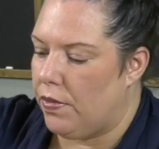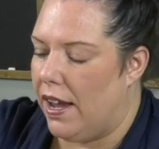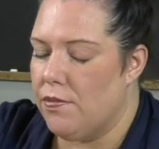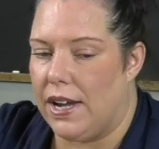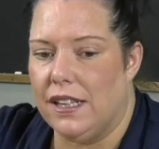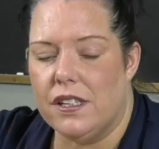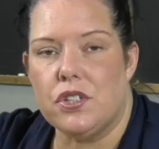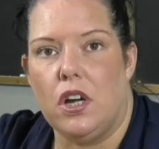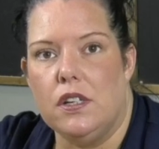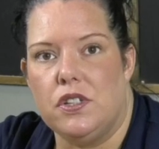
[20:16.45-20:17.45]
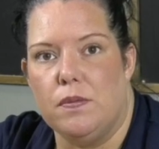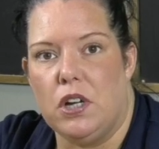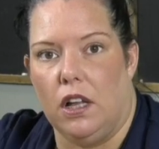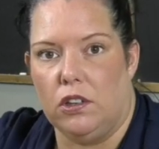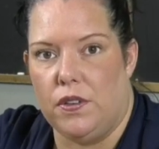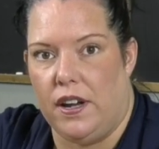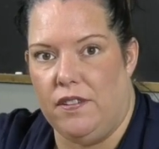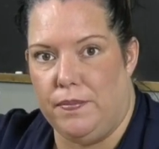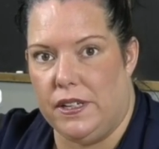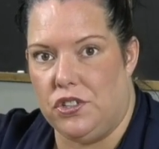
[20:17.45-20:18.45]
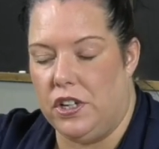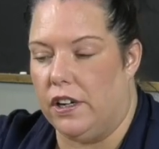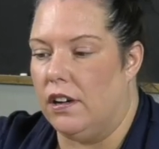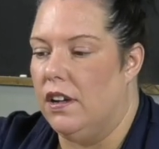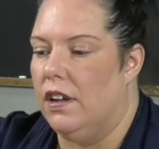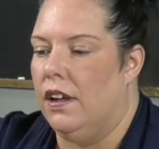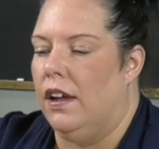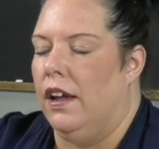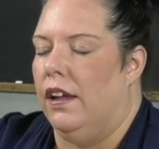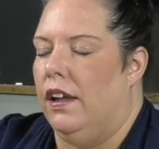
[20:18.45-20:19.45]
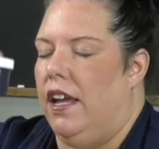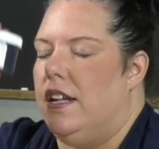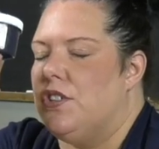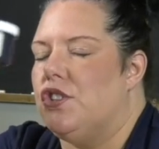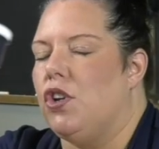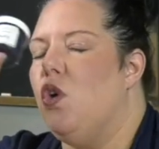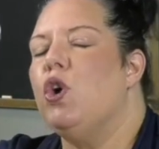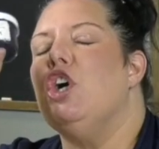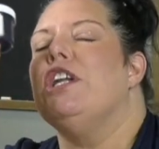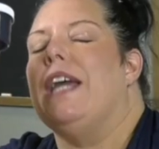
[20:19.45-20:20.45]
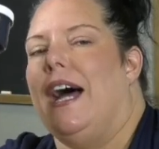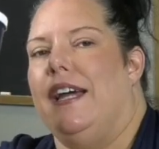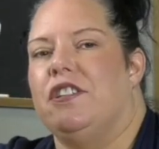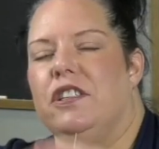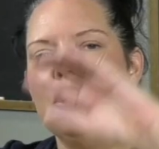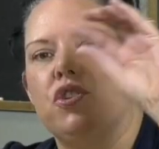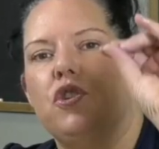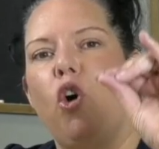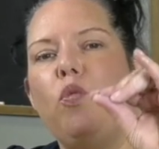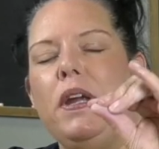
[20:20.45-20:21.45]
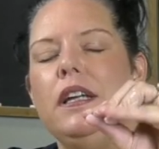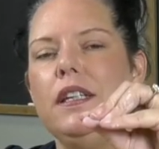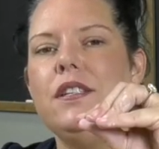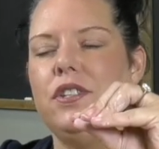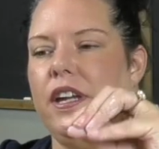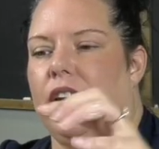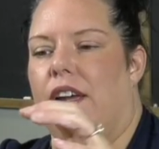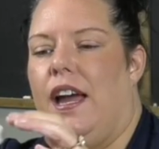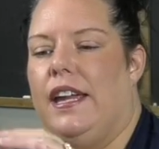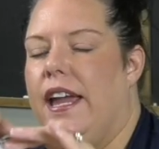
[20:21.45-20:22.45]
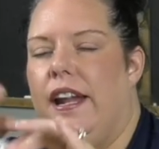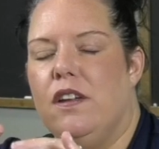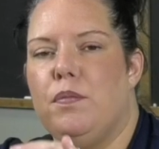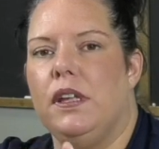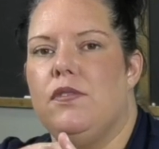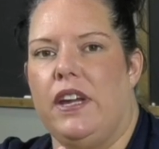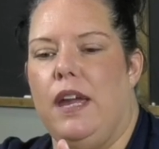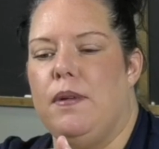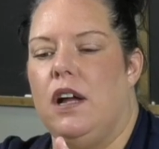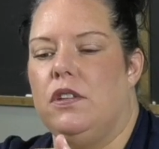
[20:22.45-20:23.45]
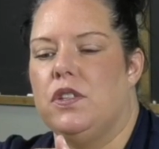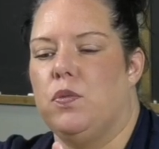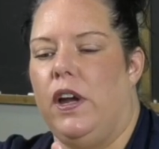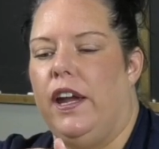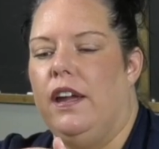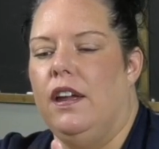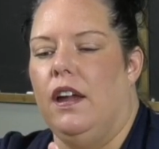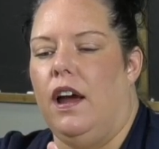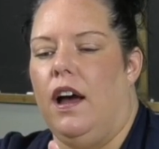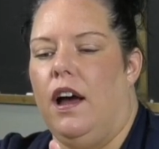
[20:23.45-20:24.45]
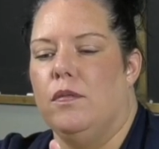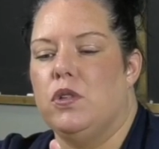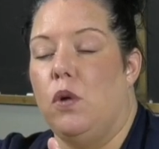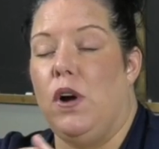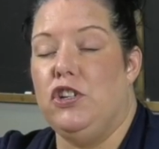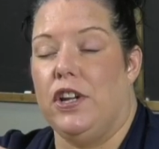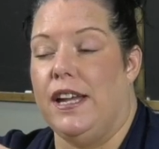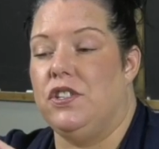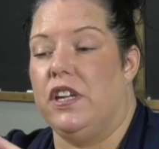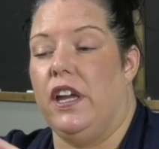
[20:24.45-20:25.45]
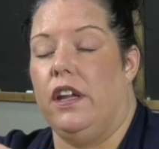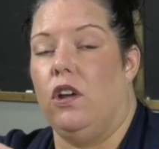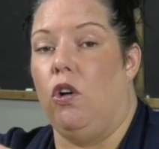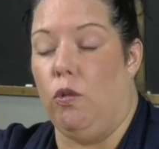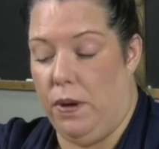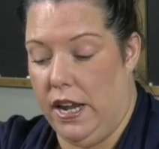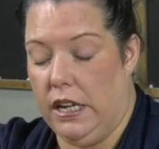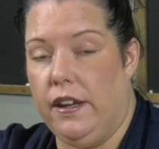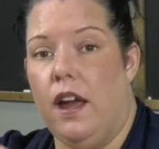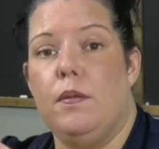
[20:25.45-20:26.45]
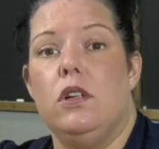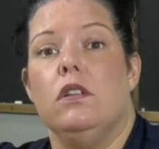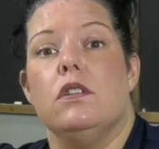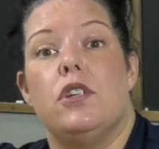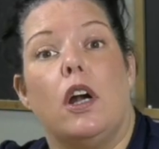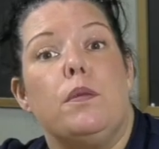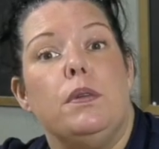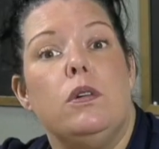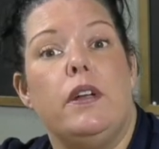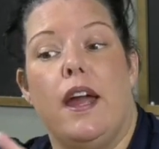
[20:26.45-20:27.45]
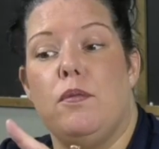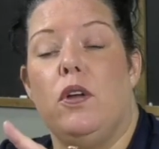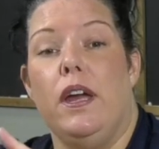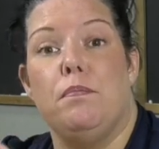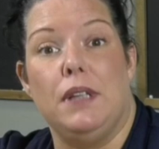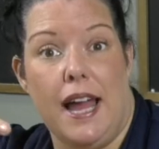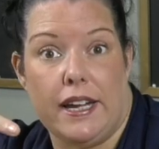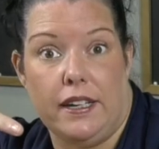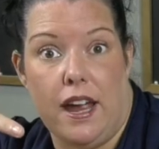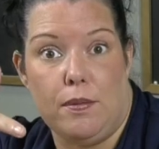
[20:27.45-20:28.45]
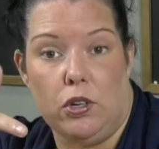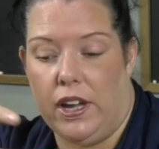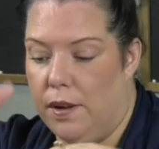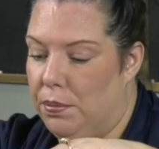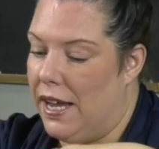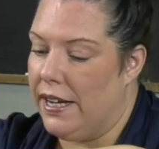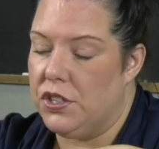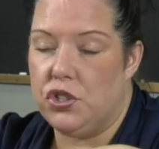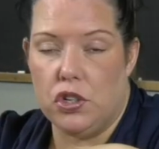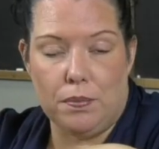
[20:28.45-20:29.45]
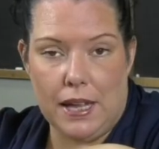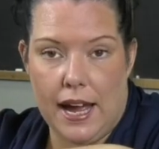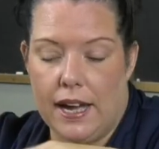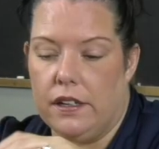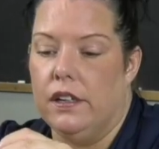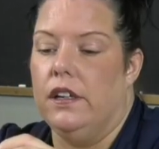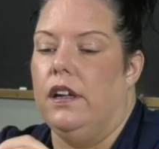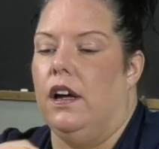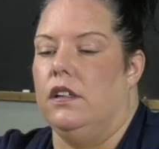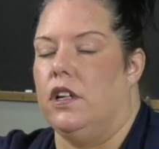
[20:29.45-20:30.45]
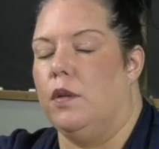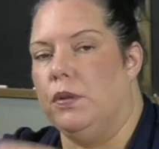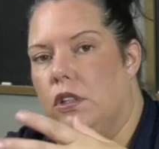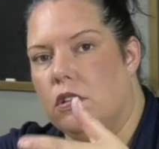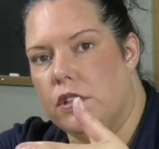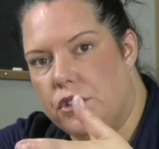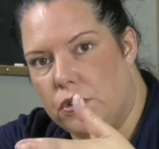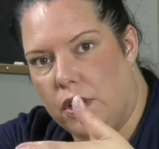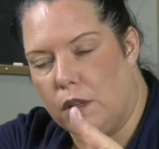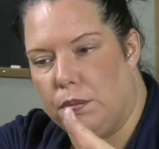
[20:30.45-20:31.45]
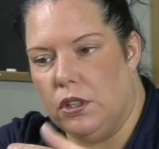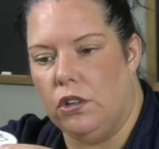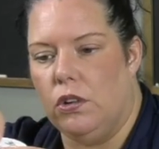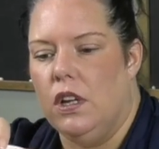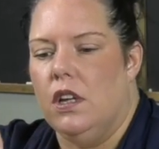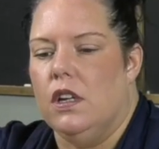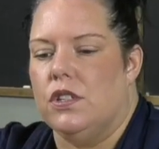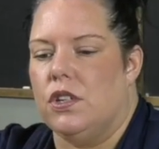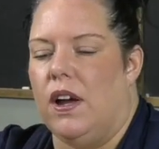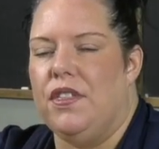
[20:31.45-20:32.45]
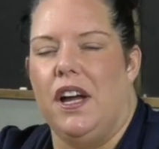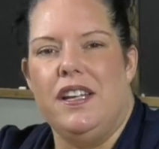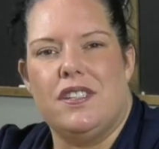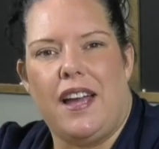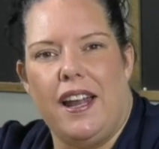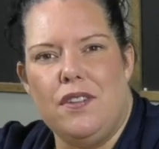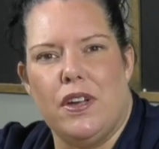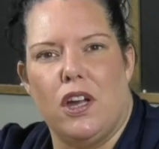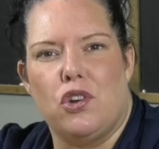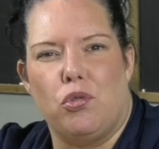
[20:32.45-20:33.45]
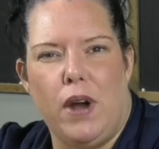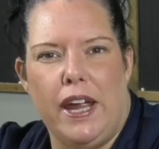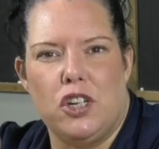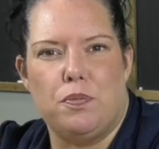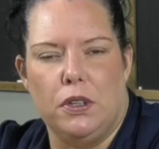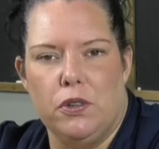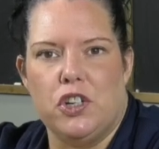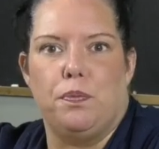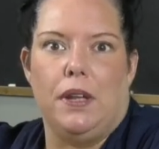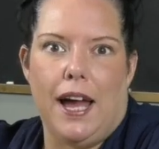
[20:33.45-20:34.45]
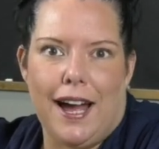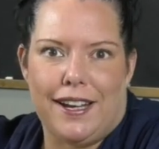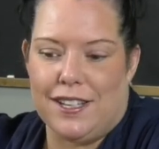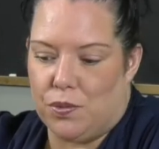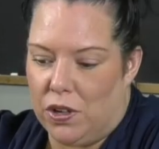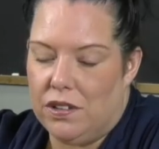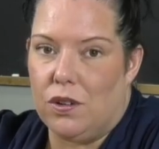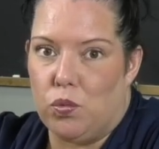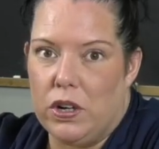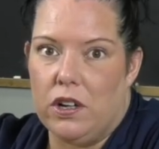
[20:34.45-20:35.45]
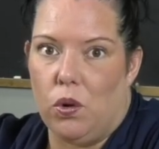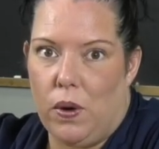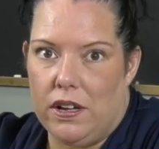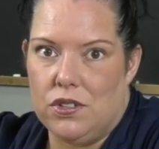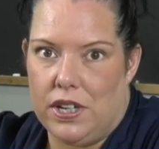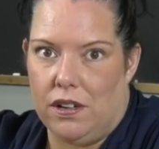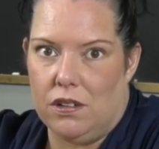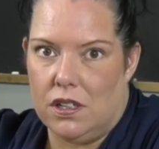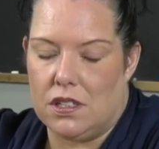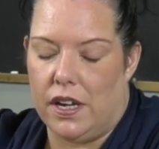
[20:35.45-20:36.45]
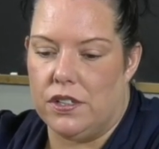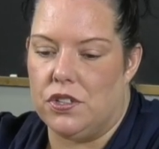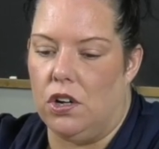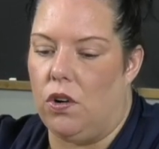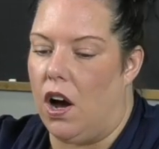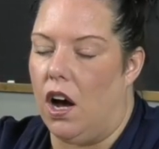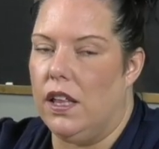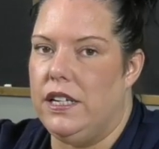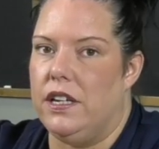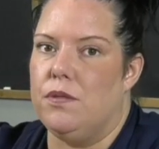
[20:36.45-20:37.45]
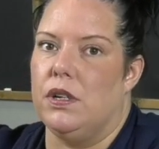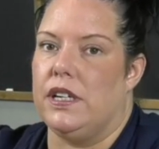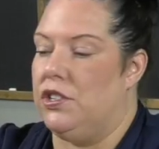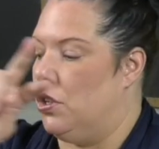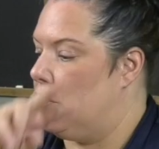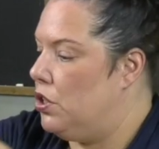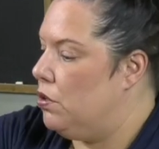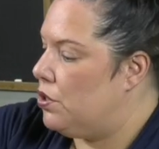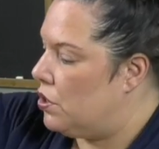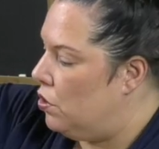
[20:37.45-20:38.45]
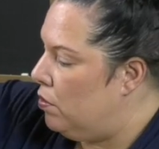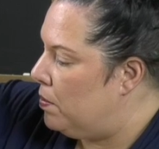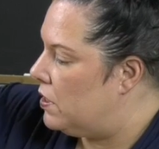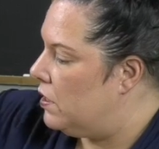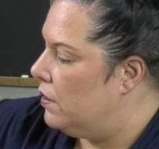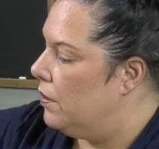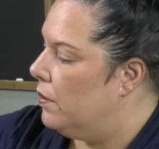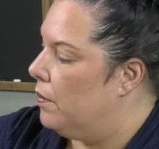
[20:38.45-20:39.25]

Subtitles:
I've got this custom color that I've mixed here. It is so good, guys. It looks so realistic. I can't even believe it came out this way. So I want you guys to get opaque enamel, dark blue enamel, and black enamel, okay? Black is too black, dark blue is too dark blue. So I thought it's kind of like a grayish, bluish black. That's what a real whale's tail looks like. So all I did was I took 2 scoops.